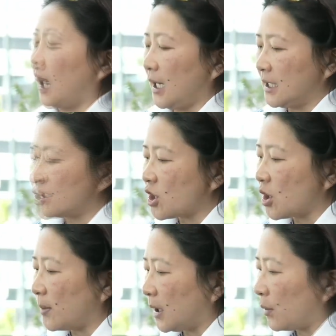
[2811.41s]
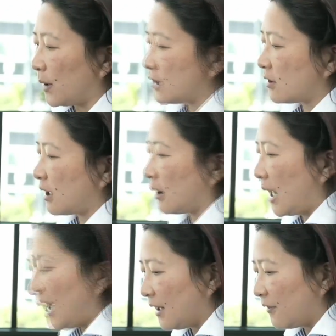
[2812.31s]
in so many ways throughout
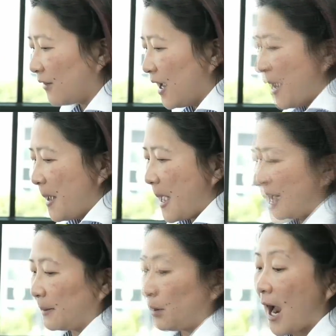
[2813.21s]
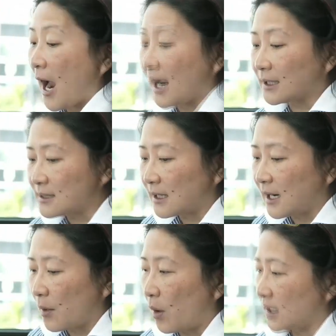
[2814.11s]
life and a practice
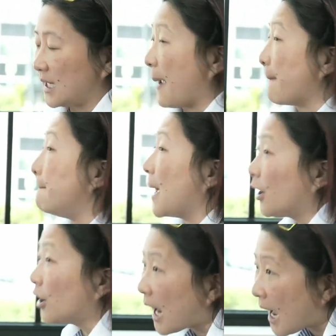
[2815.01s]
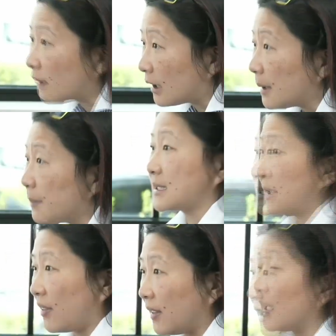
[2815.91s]
that I want to get better at, right? Because
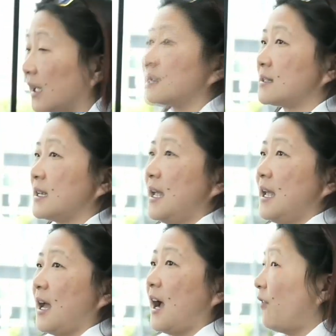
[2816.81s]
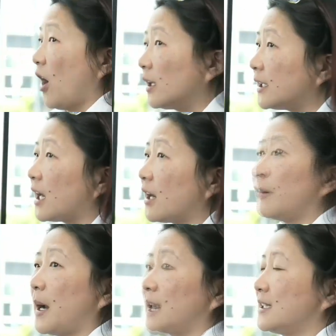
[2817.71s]
I think it's, I've fallen out
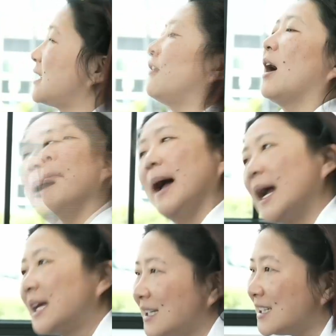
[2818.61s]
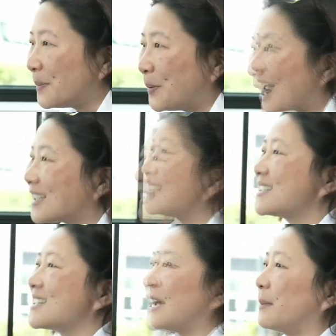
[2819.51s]
of practice, I've come back into
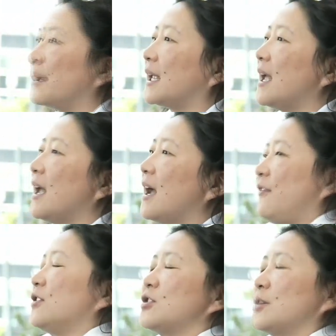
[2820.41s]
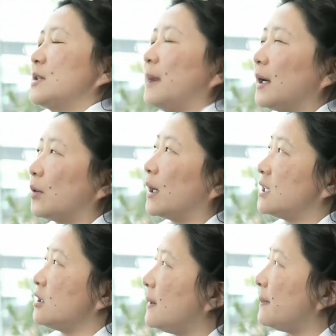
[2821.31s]
practice, and I'm like, I feel so much better when
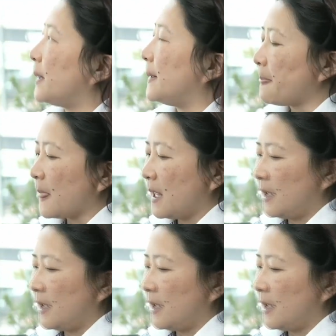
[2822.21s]
I do it. But